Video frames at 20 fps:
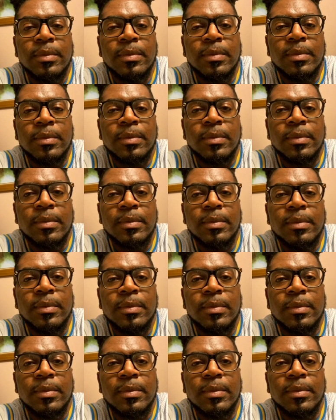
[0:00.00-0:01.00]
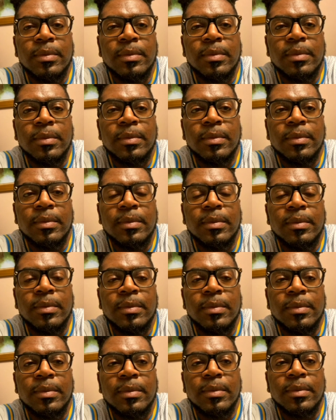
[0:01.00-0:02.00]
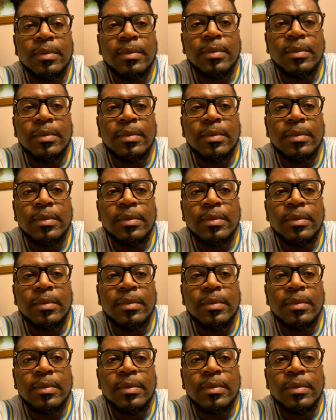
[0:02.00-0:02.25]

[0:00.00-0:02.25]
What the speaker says: (not speaking)